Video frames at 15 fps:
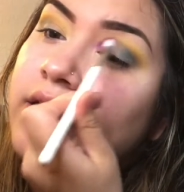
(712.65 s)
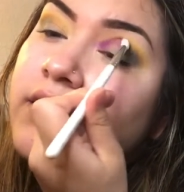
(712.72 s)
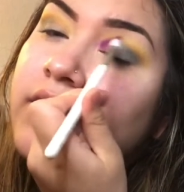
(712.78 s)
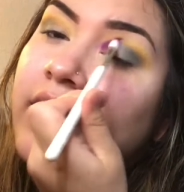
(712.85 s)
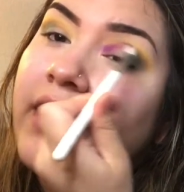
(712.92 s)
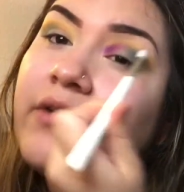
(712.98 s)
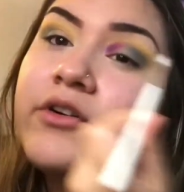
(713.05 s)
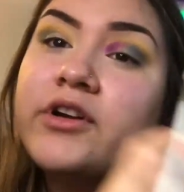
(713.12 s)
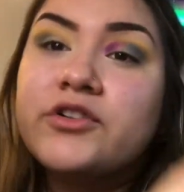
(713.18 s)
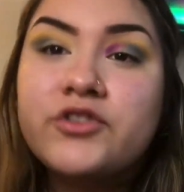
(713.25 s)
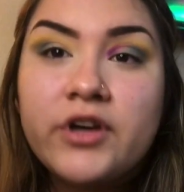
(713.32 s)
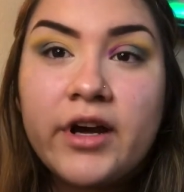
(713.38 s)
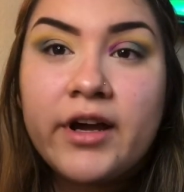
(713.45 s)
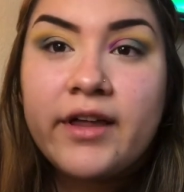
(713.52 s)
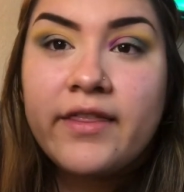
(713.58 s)
I want to
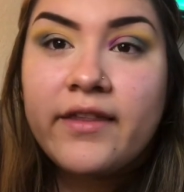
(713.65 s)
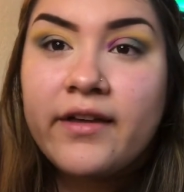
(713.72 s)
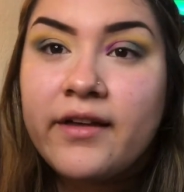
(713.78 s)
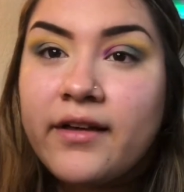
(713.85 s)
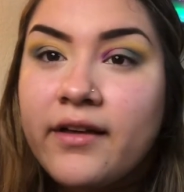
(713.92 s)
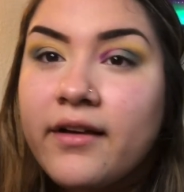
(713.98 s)
try the